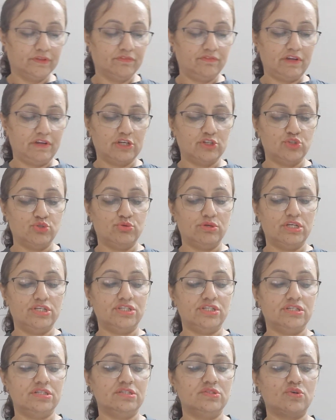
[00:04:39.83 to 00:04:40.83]

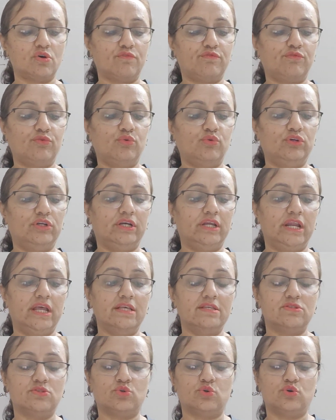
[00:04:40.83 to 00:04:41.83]
fluctuations of food
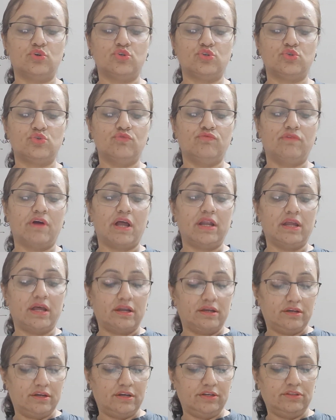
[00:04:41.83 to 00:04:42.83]
grains rose to
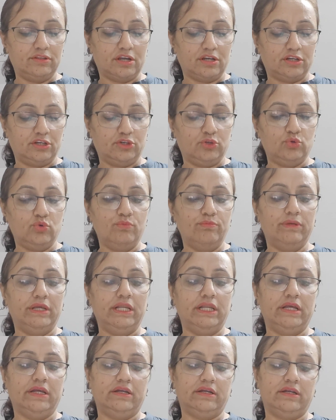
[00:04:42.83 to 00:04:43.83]
132
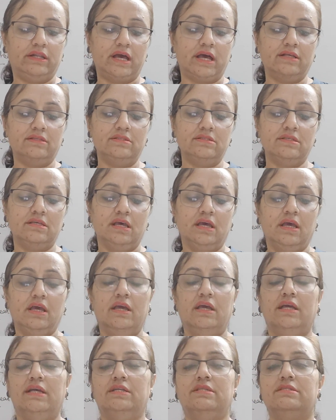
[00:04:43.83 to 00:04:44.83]
million tons
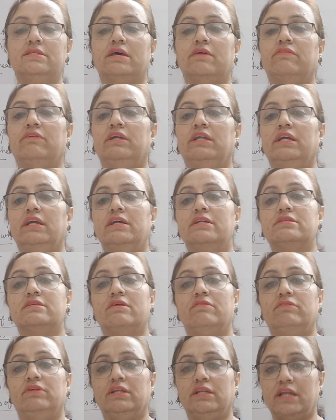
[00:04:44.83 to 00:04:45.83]
in
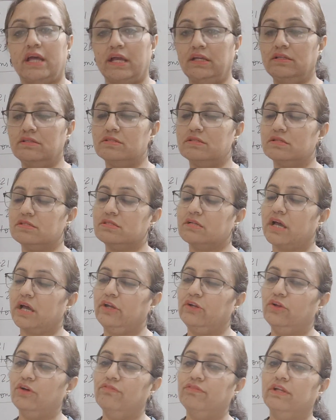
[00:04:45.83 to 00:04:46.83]
78-79, such
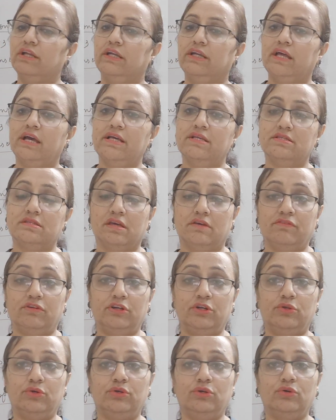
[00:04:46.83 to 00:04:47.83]
kind of data is
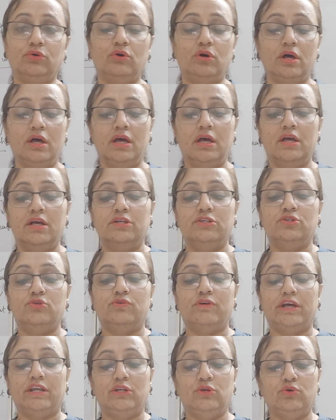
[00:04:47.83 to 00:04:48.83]
given to you.
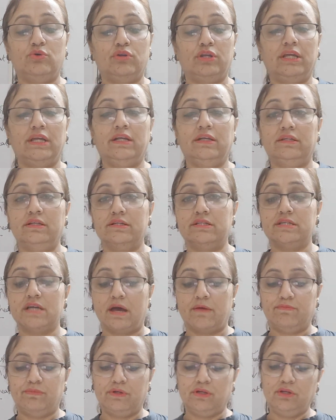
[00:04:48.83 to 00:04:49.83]
When you read the
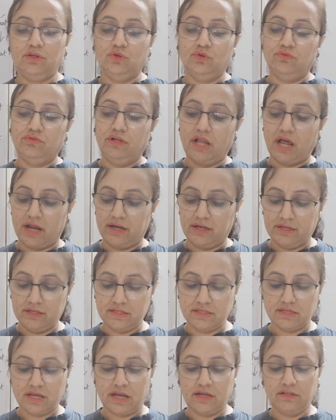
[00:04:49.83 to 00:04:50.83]
chapter, you will
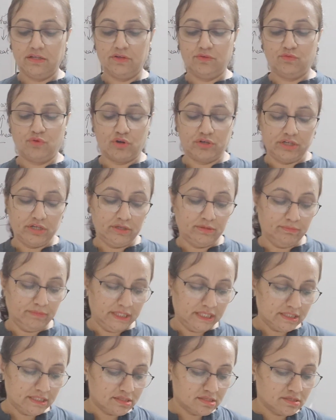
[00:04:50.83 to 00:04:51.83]
understand that what it
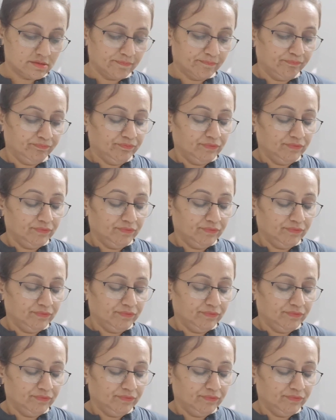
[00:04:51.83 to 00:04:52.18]
means.